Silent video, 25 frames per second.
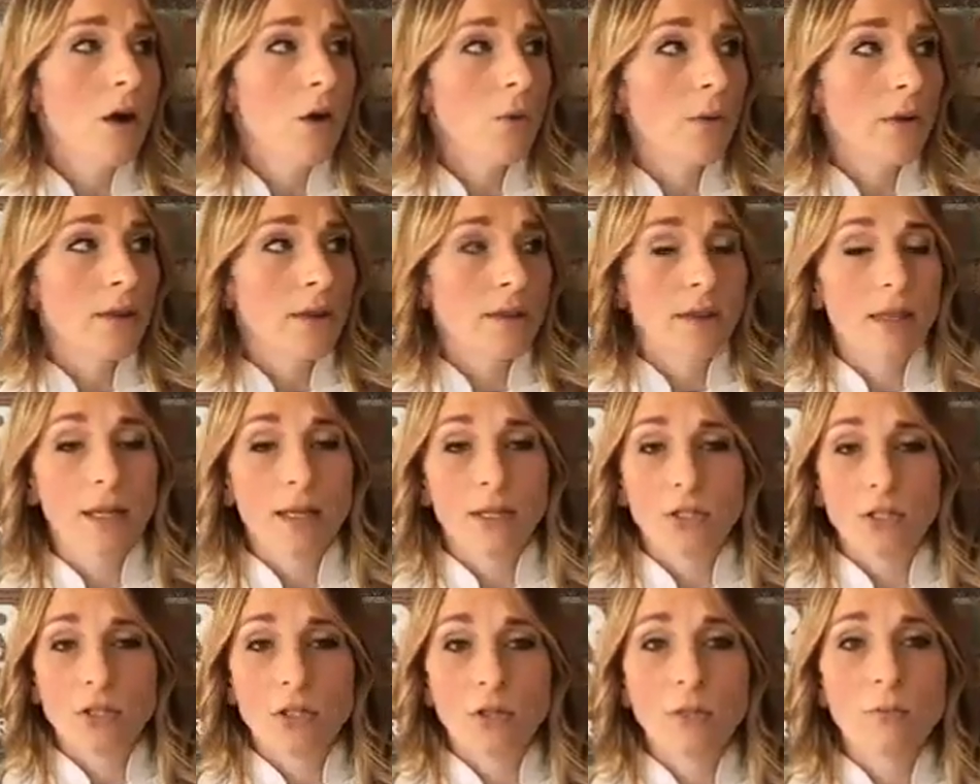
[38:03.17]
with
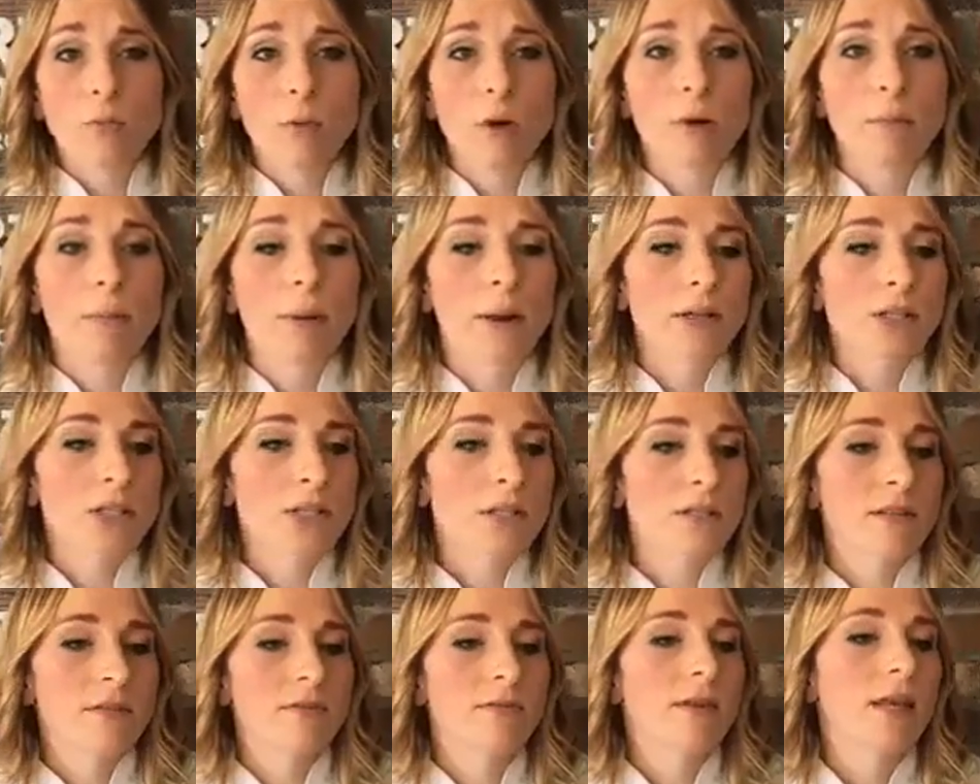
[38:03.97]
like 2 more
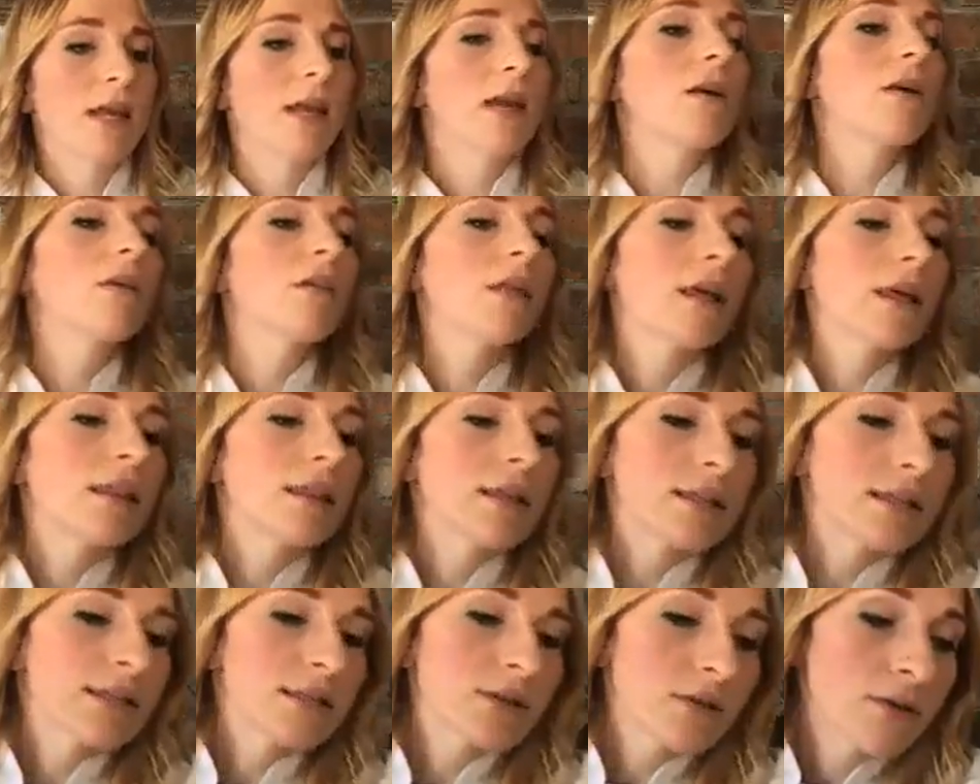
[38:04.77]
bunches of kale like
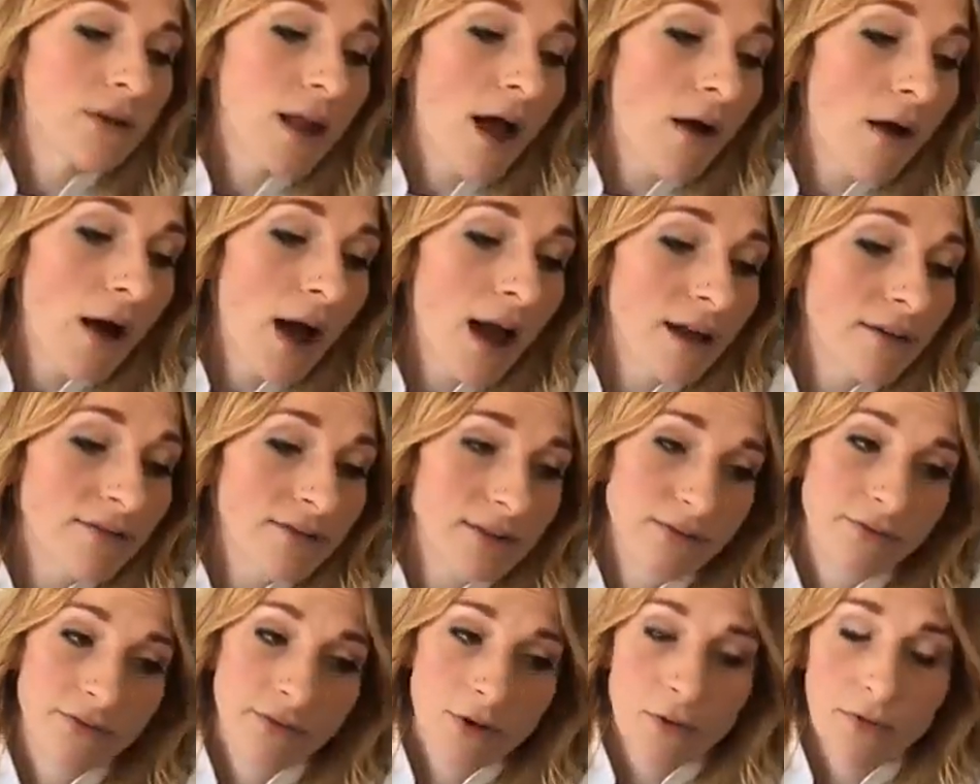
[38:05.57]
this. So now I have
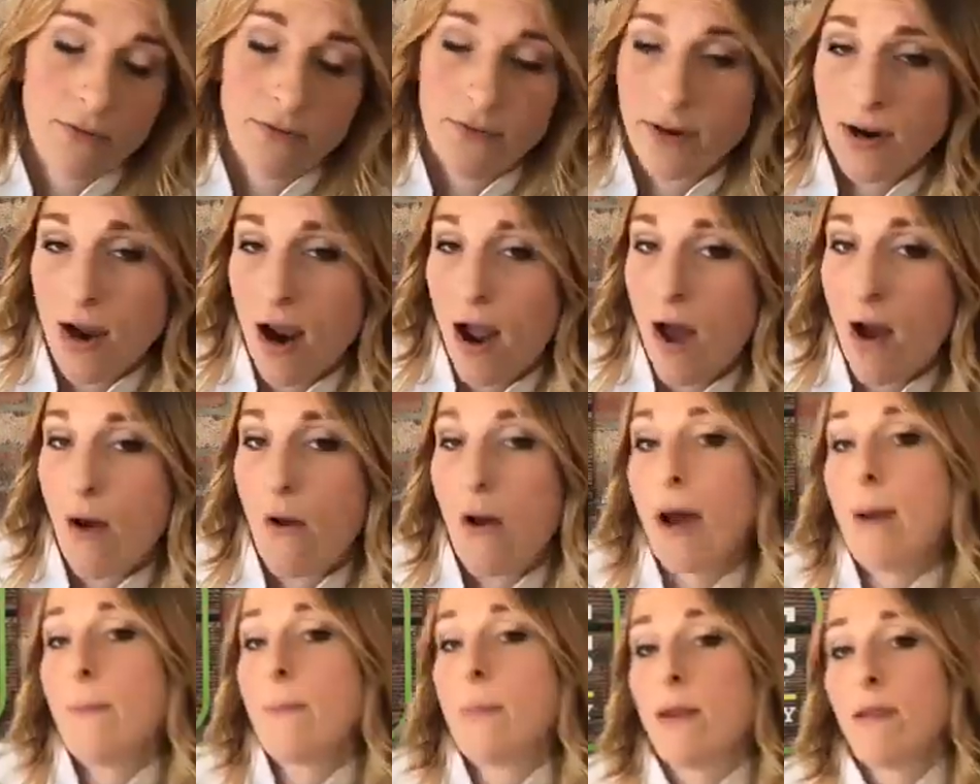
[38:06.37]
to go figure out how
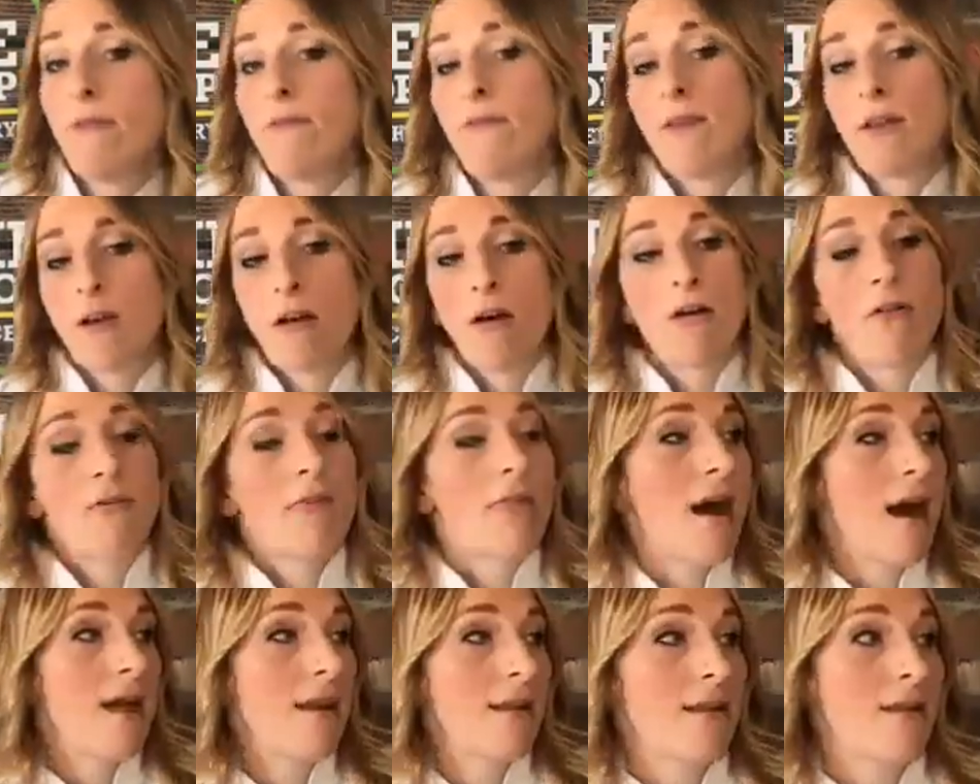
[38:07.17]
I'm gonna fit all of
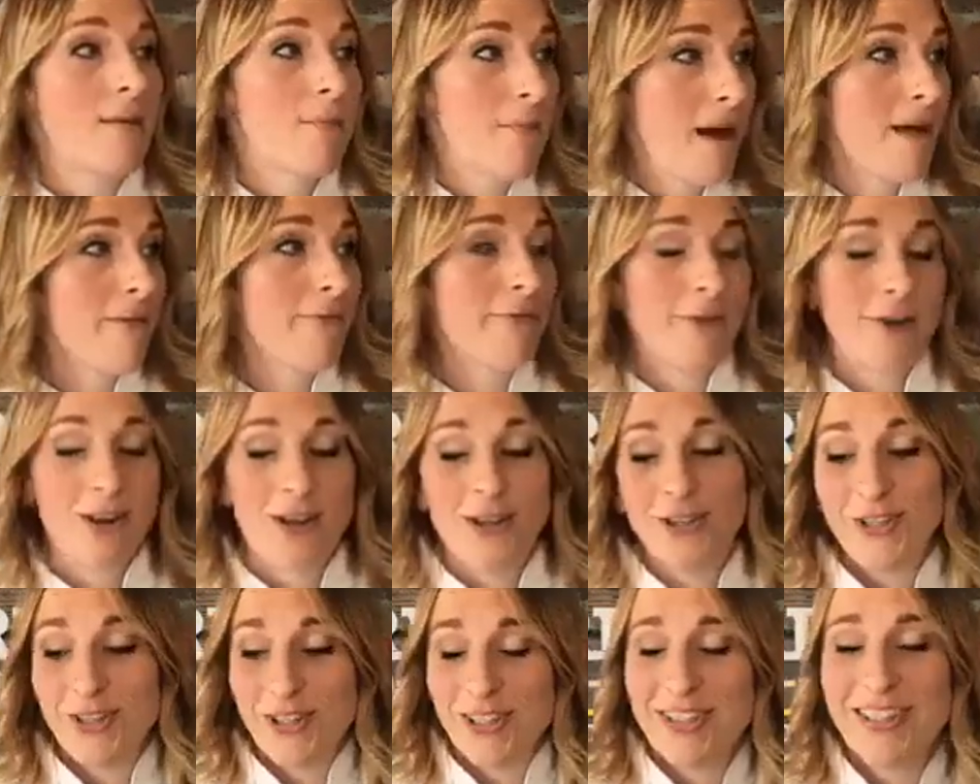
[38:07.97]
that into my
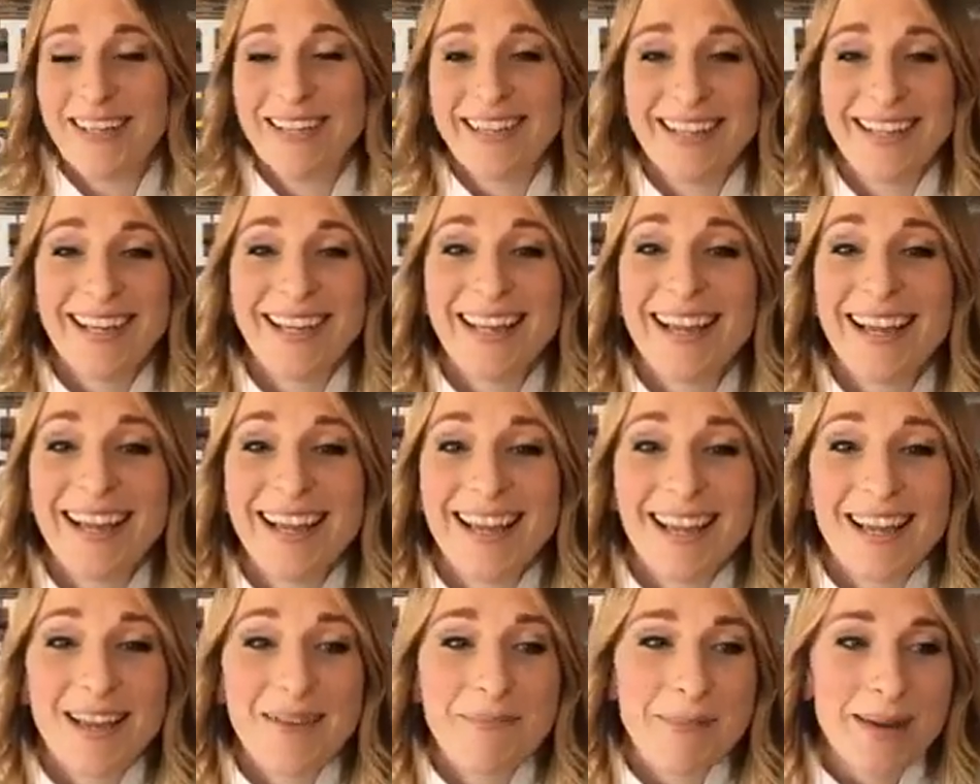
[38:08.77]
fridge
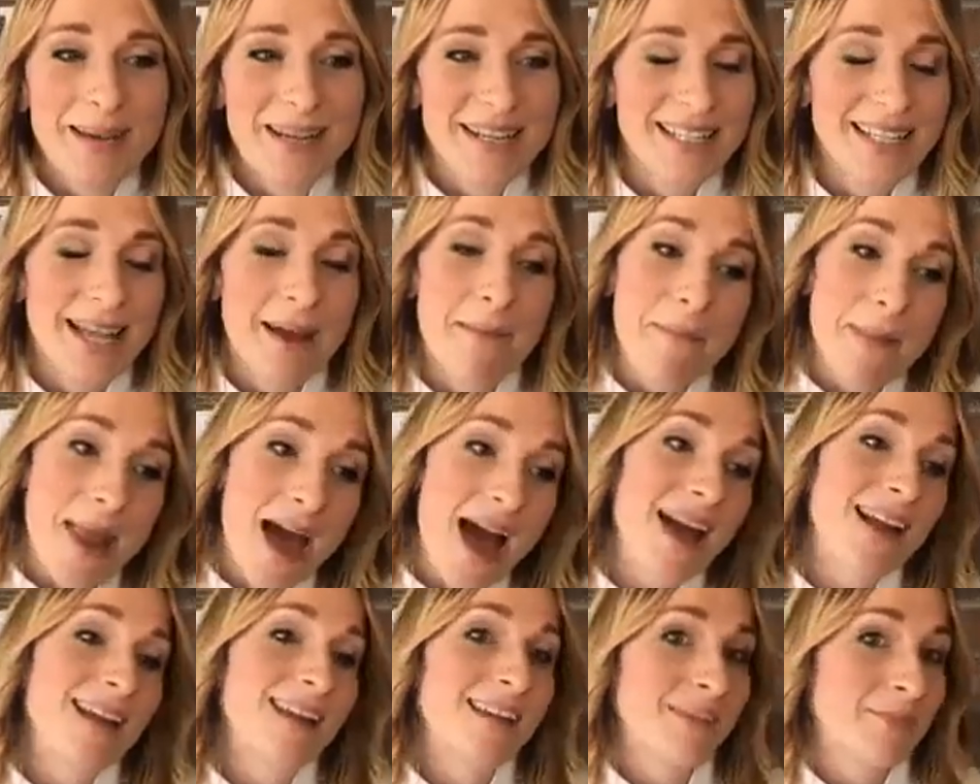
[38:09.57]
because I'm
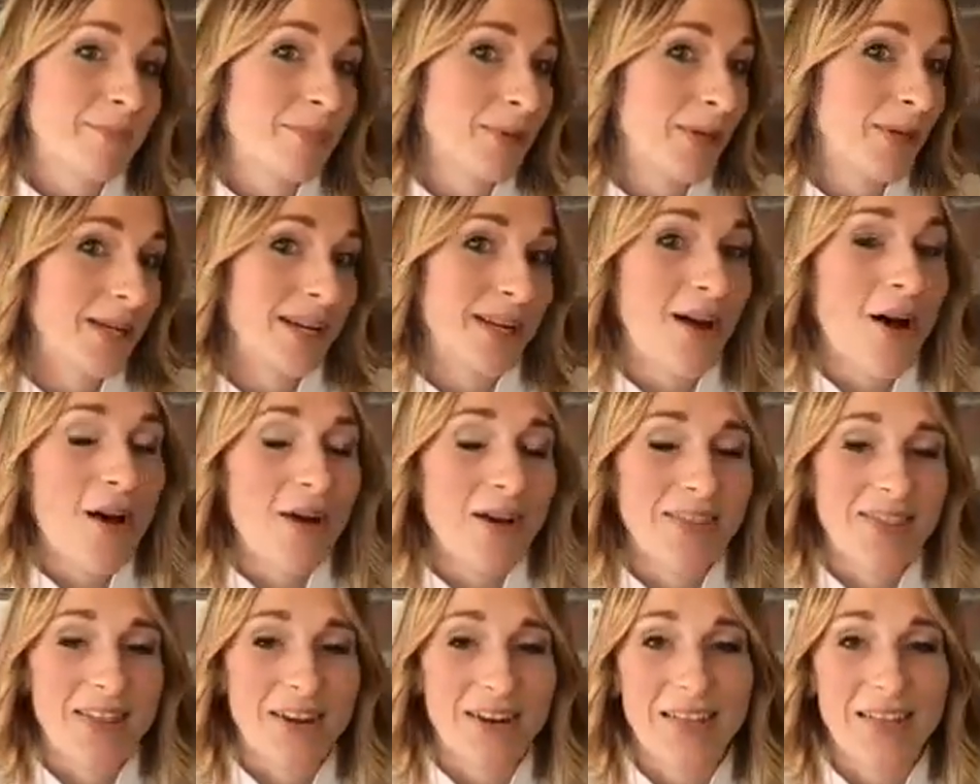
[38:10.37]
not gonna put it all
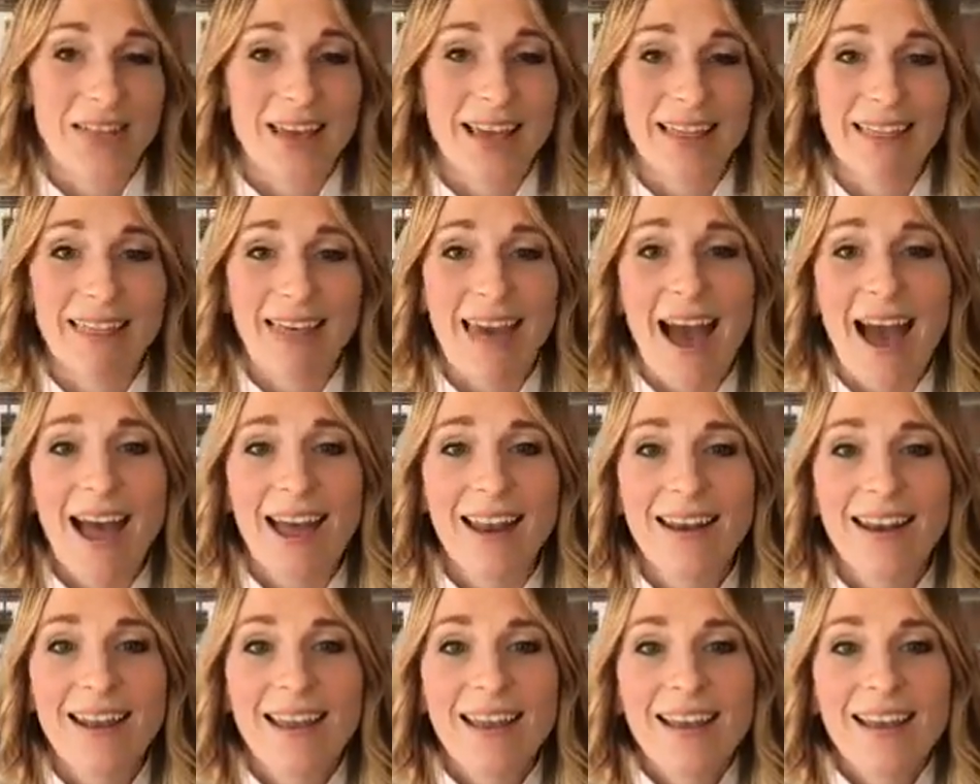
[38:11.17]
in there like that.